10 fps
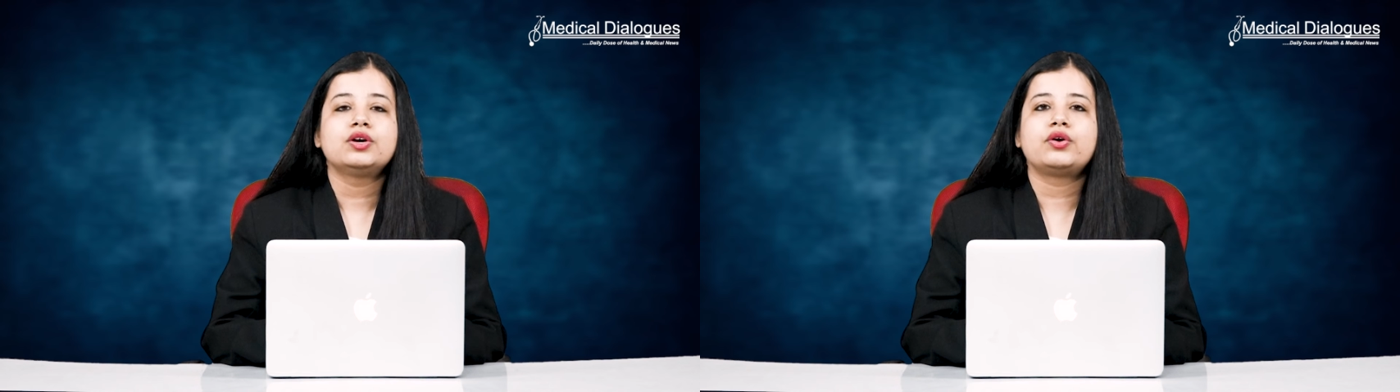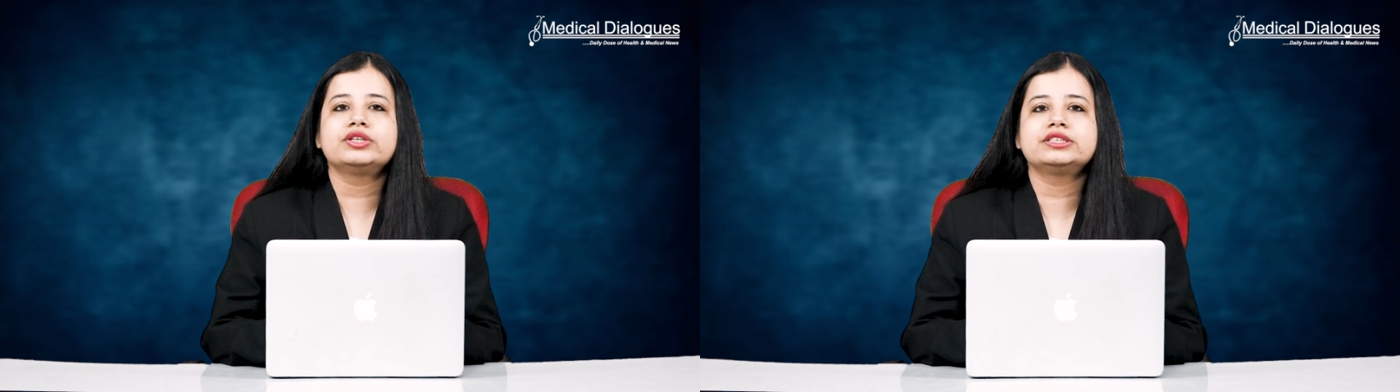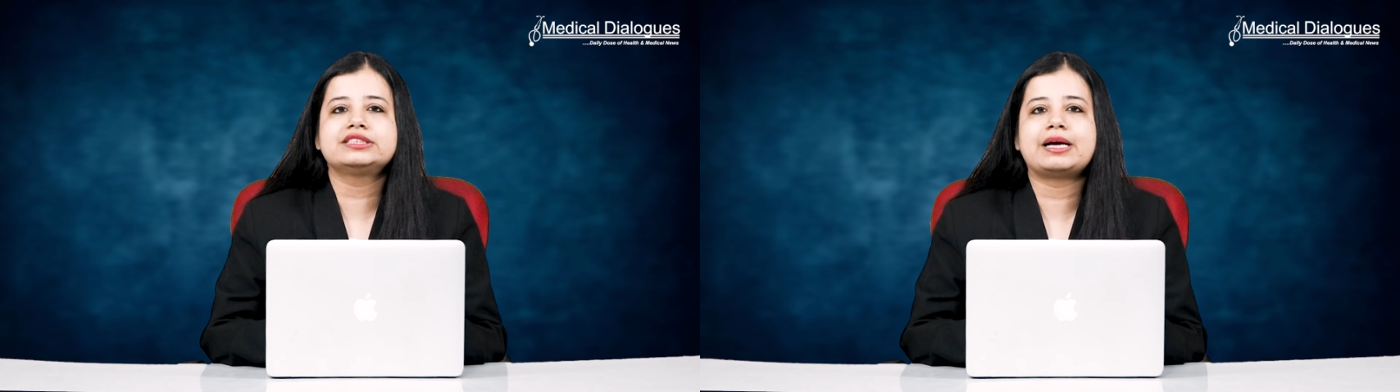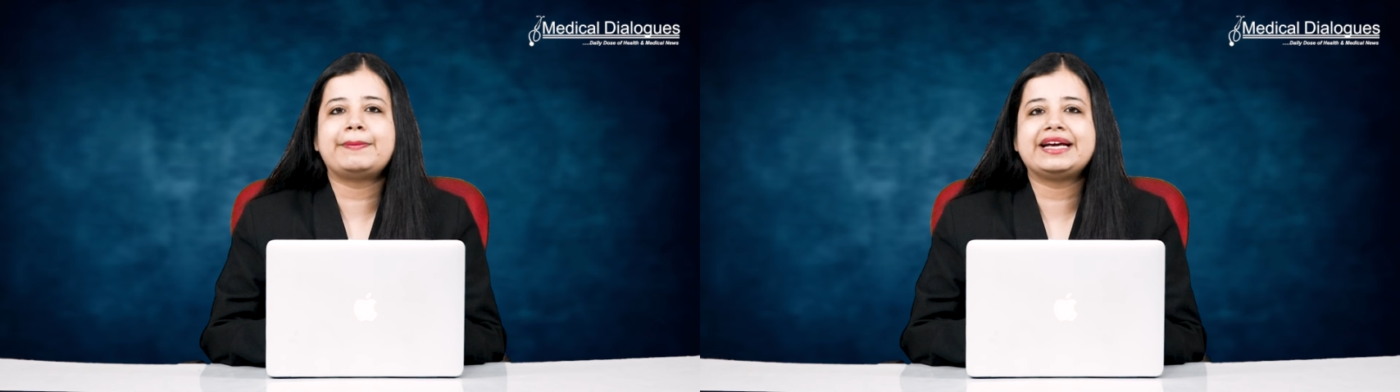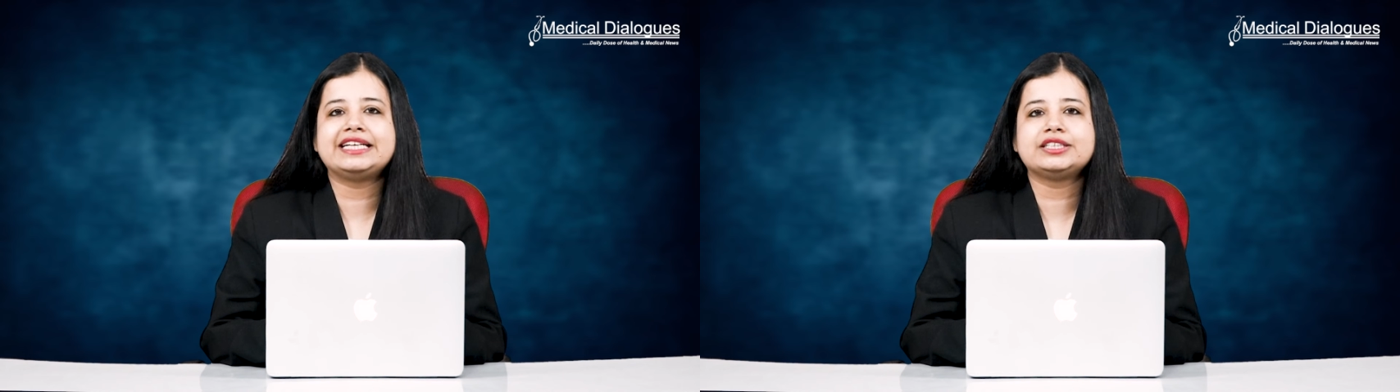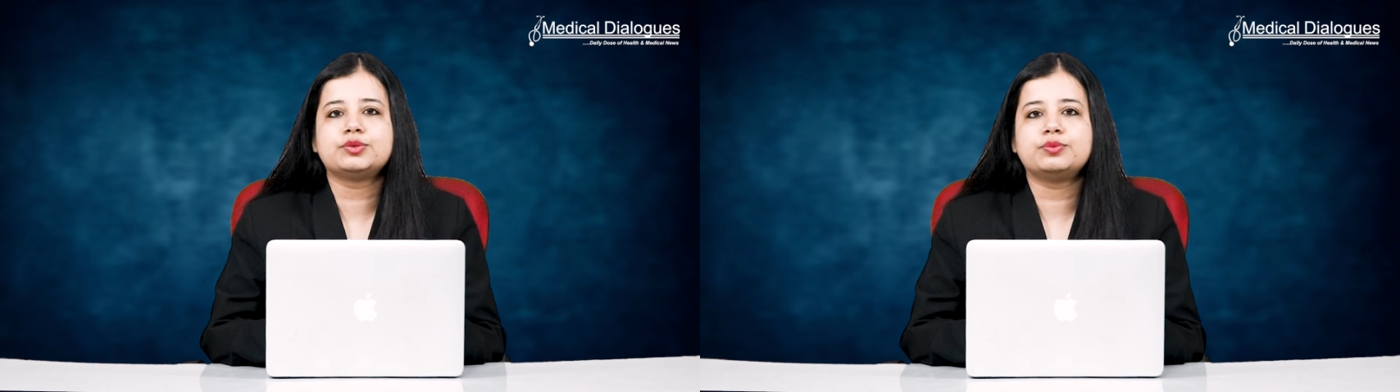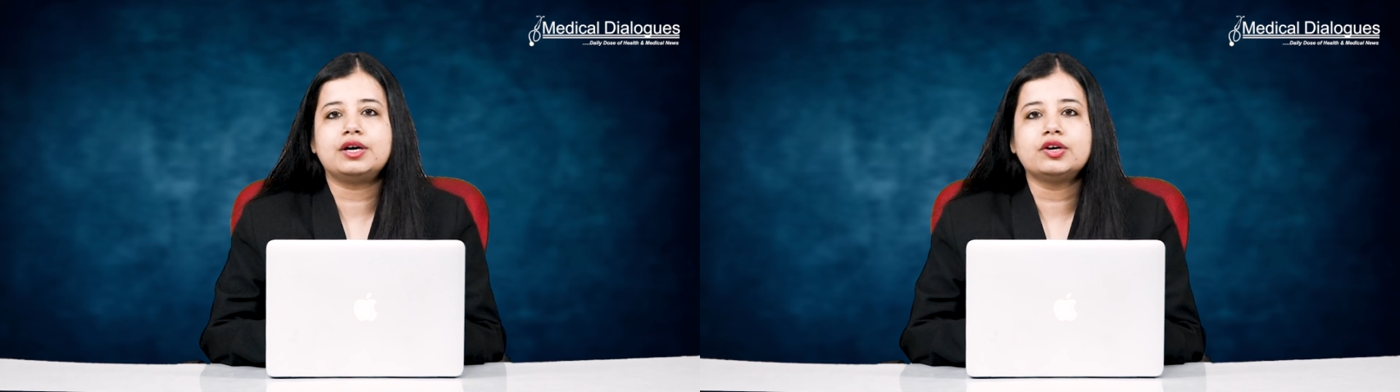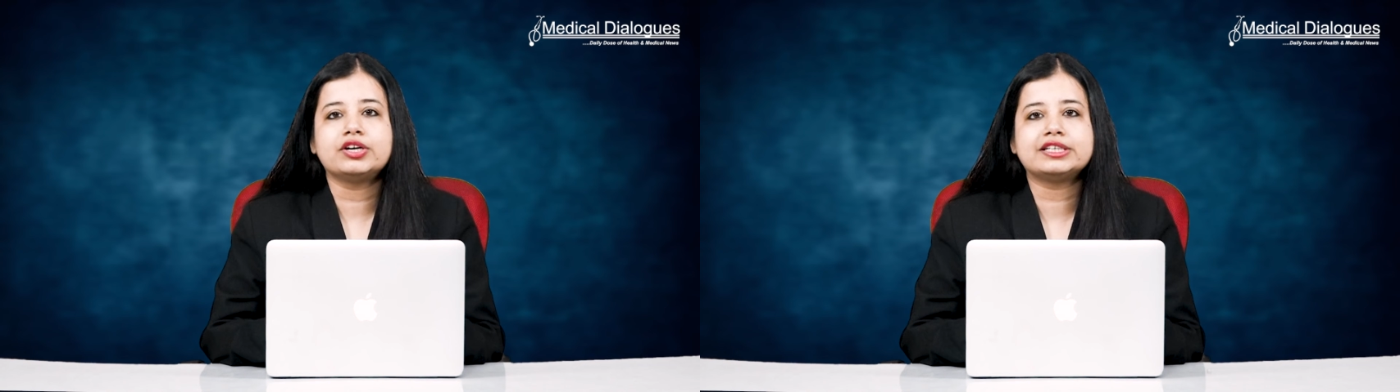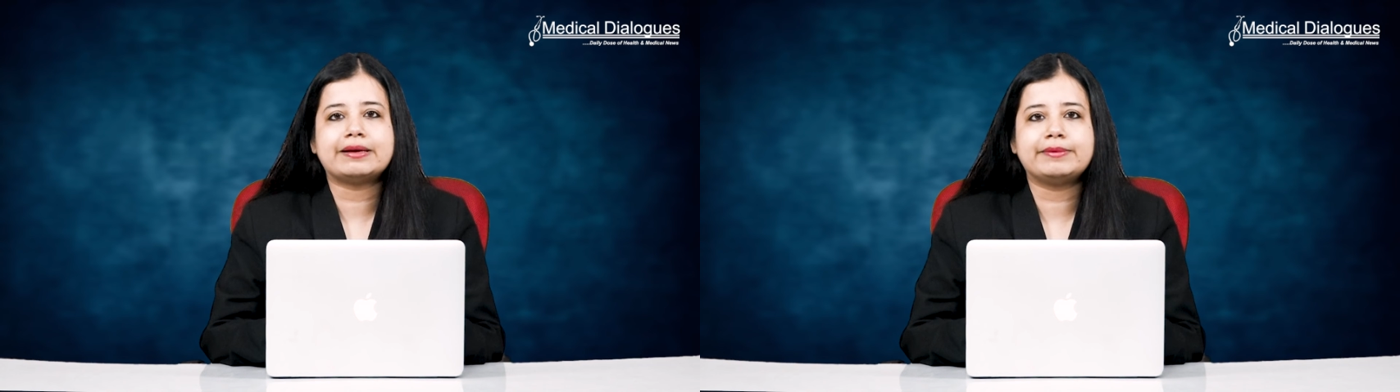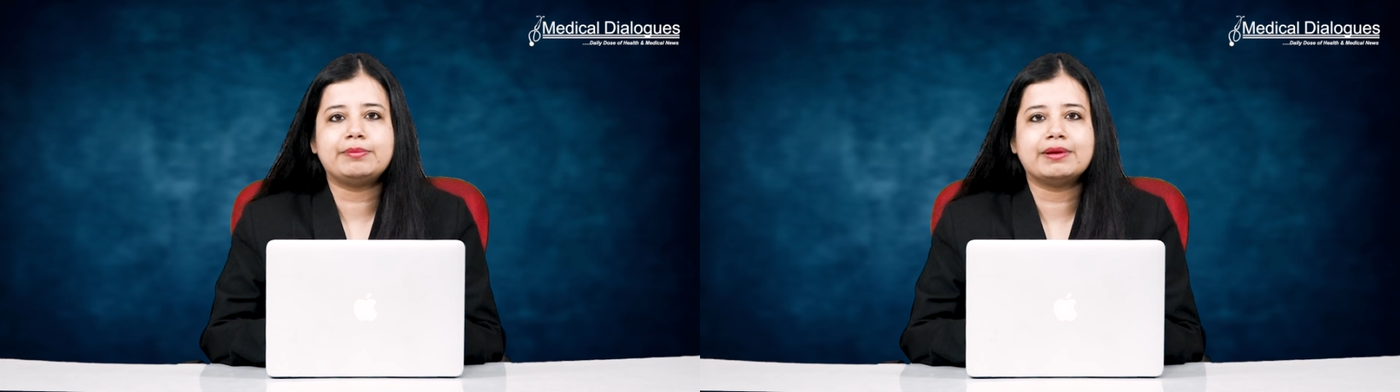Authors are beginning to work on a
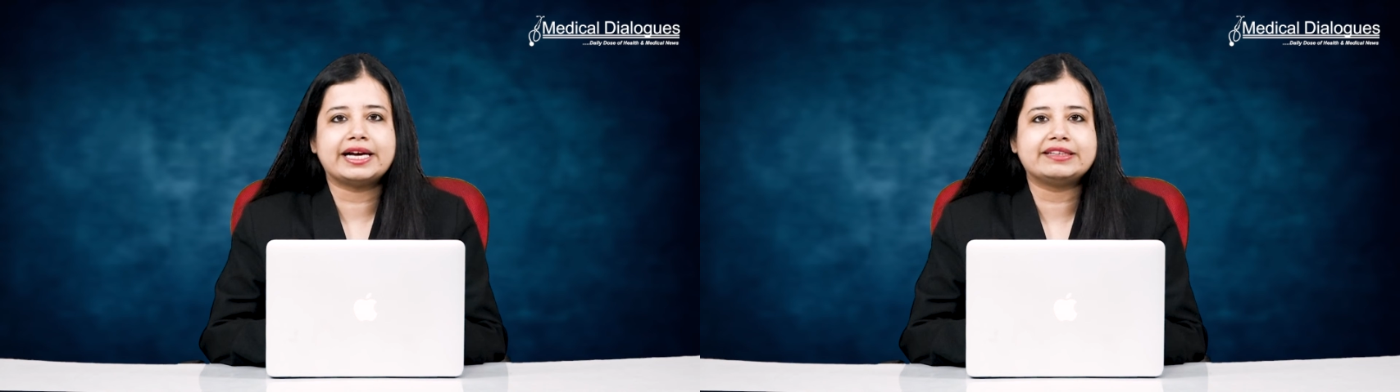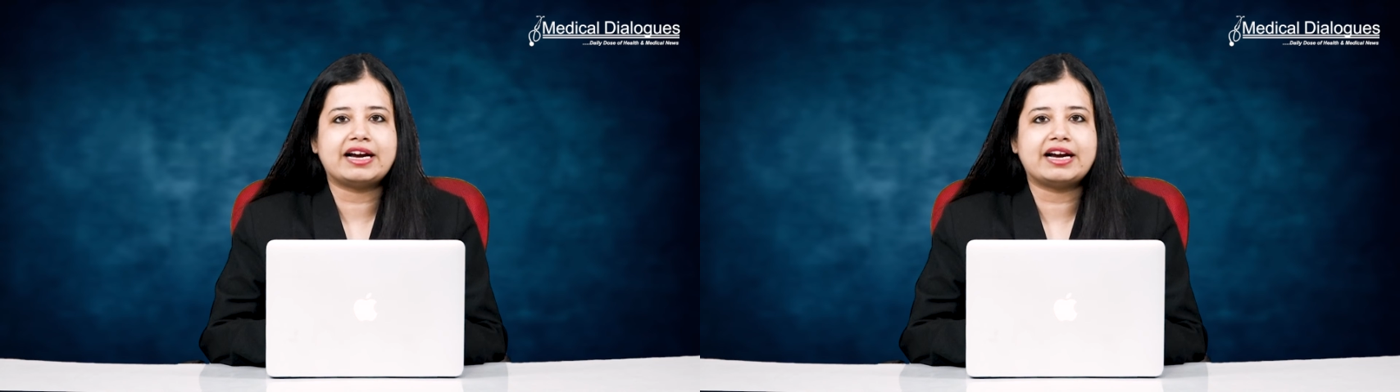double-blind